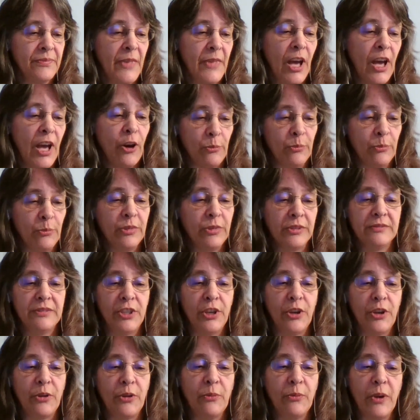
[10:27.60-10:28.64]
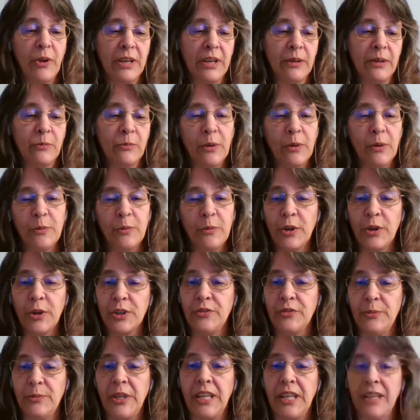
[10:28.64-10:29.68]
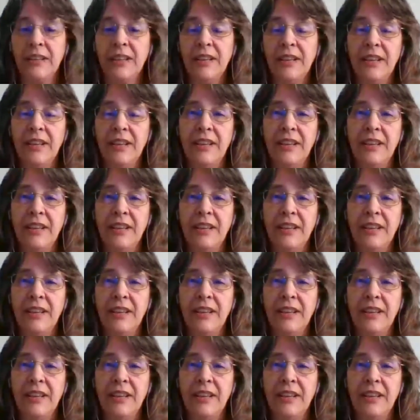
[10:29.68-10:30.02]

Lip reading: help, you know, what worked for me.